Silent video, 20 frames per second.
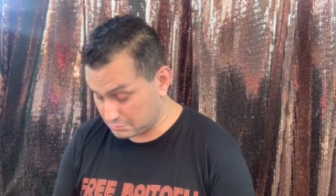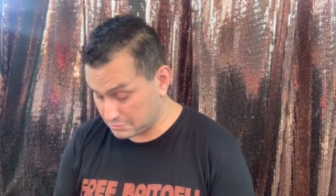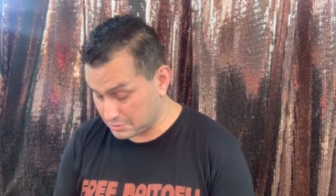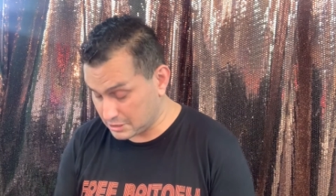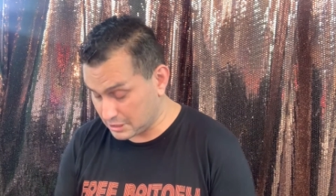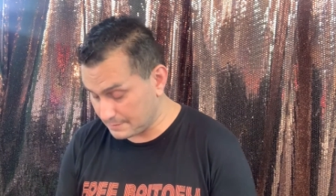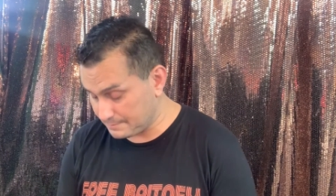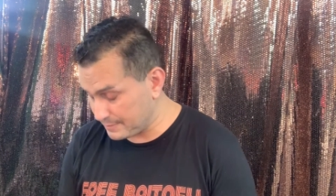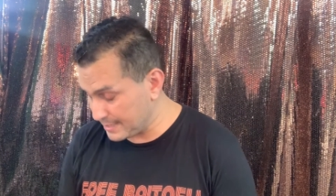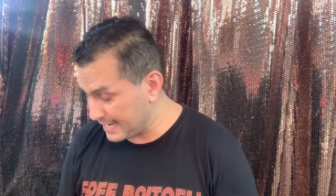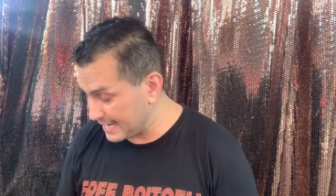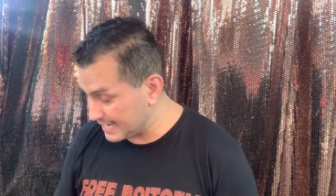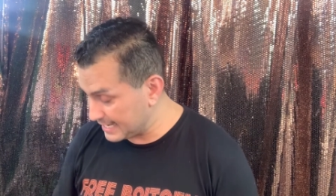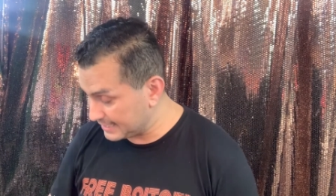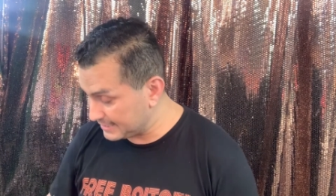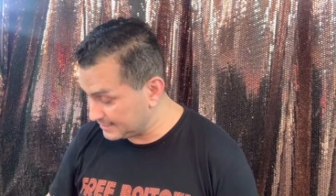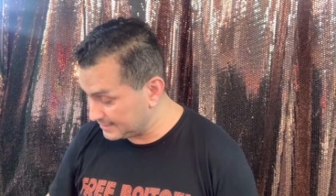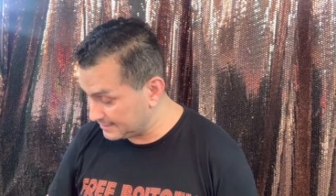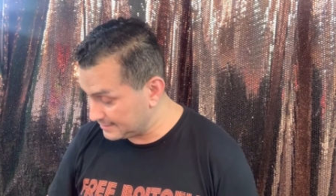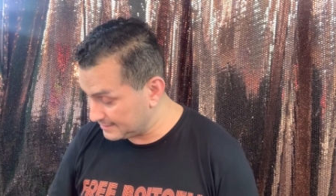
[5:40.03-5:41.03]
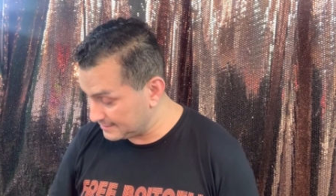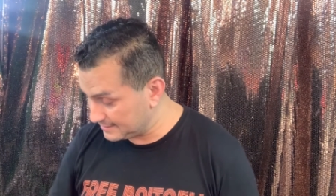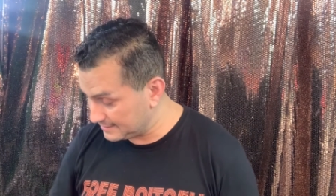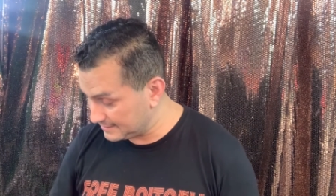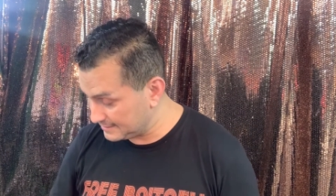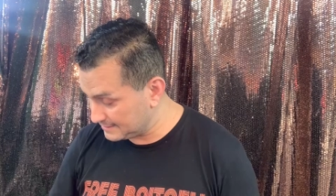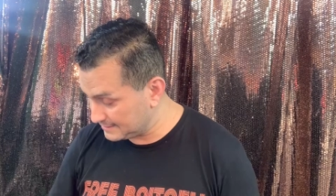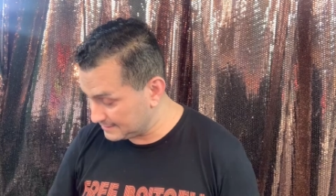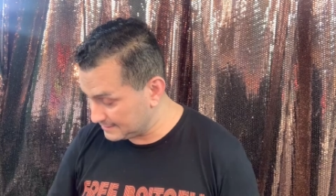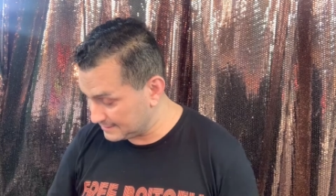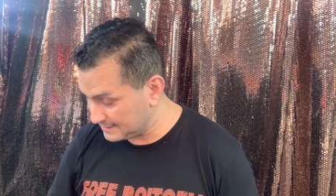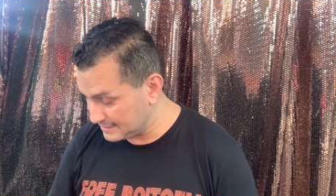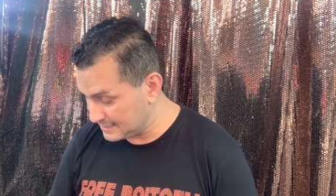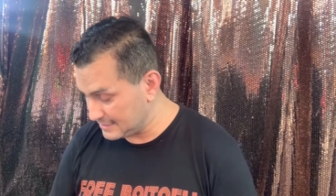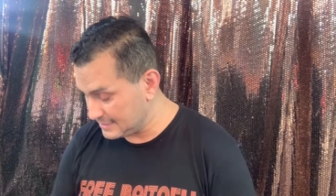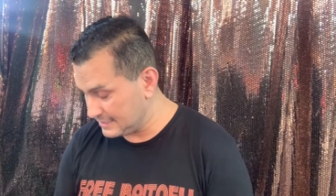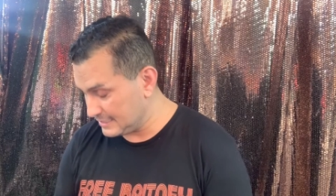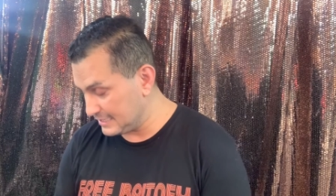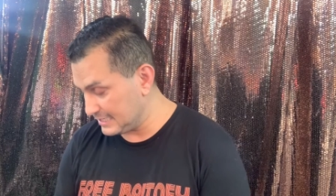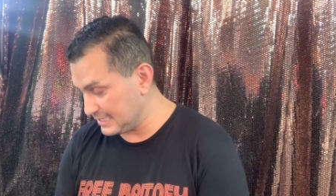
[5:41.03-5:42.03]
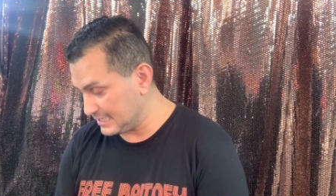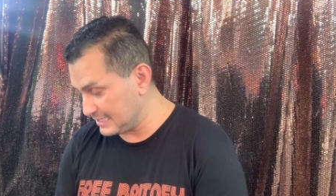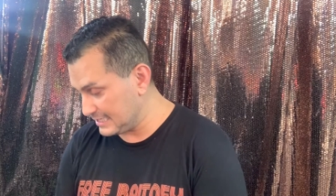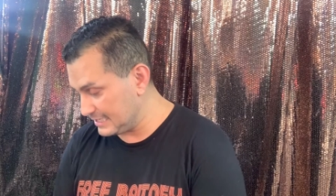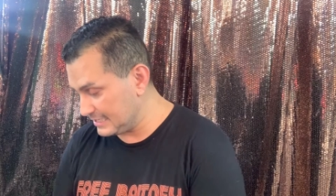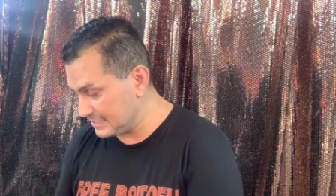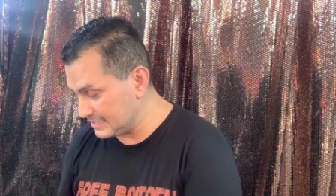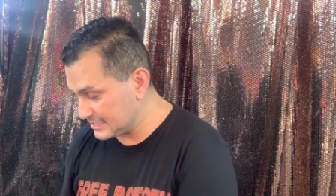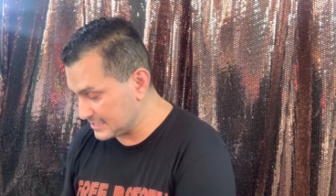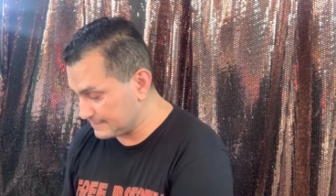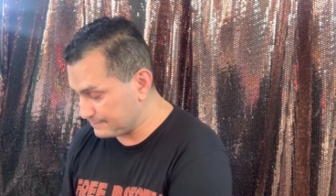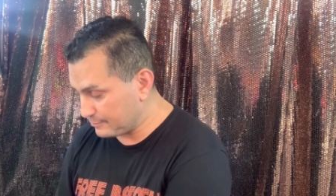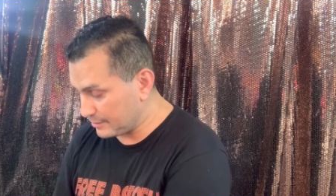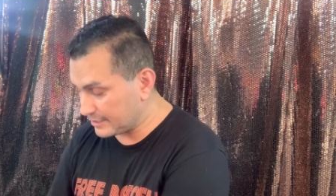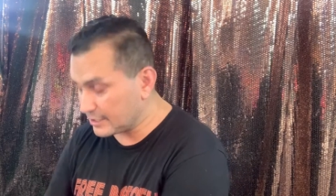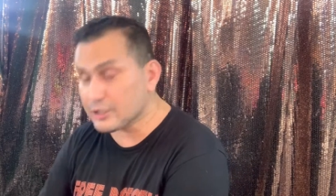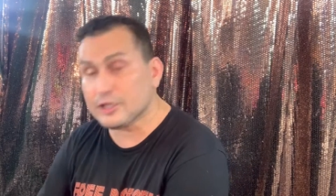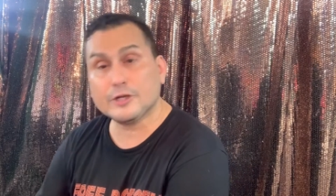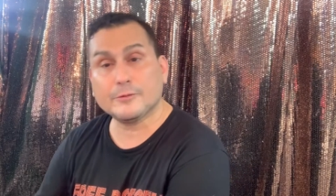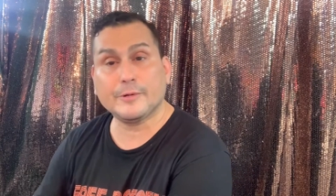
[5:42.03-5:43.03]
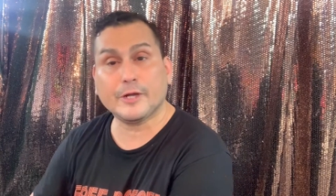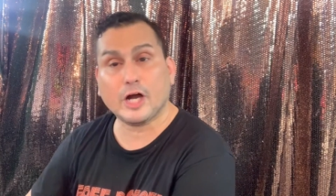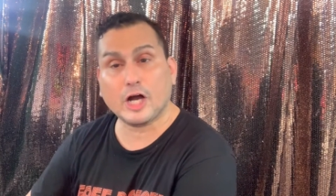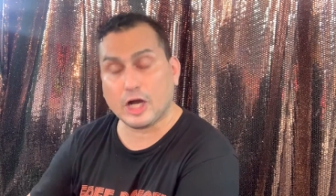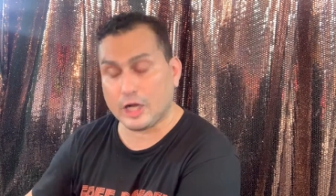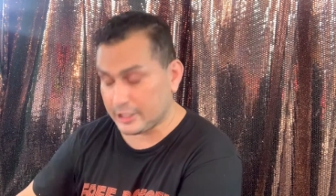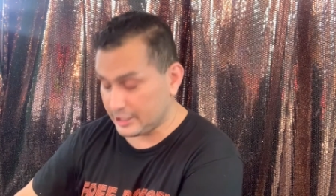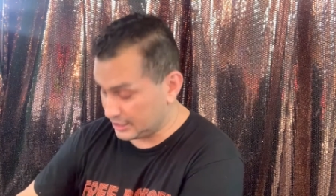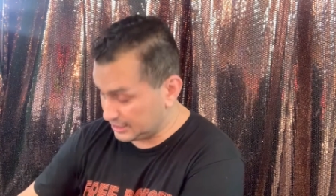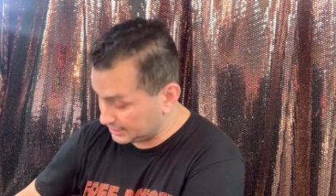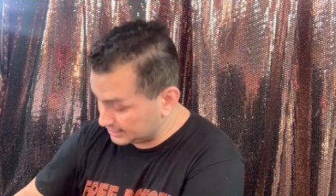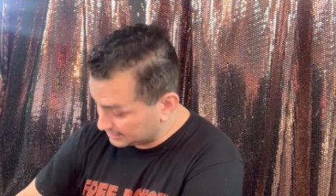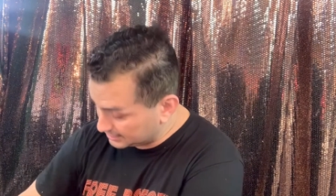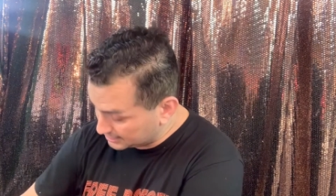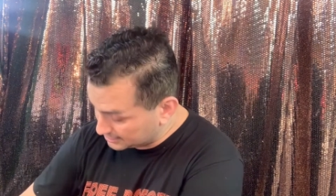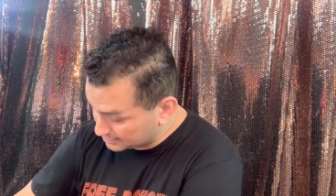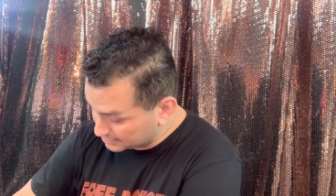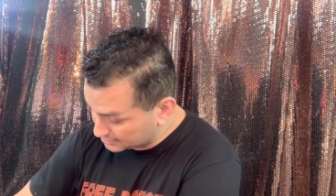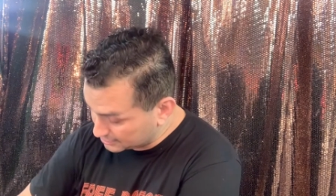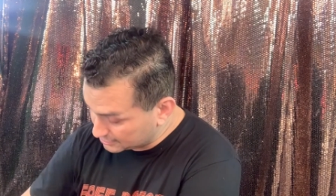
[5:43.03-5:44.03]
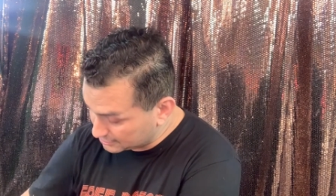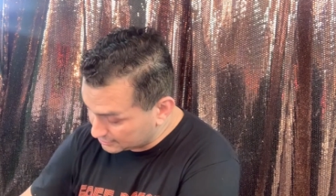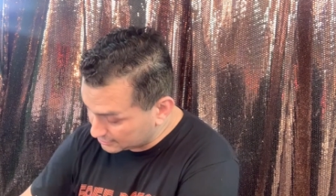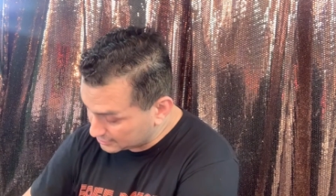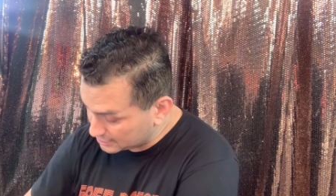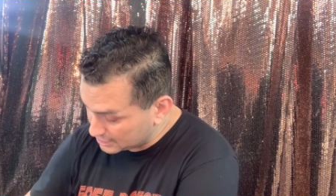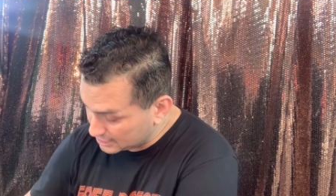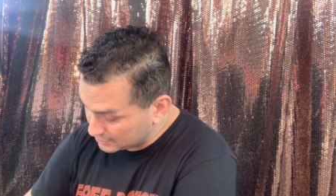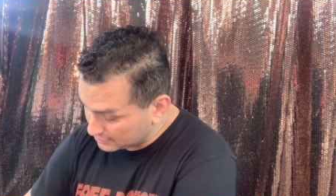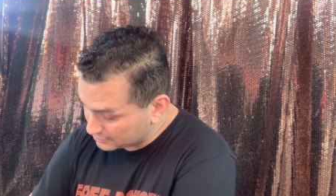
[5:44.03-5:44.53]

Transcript: Not bad. I just sprayed a little bit on here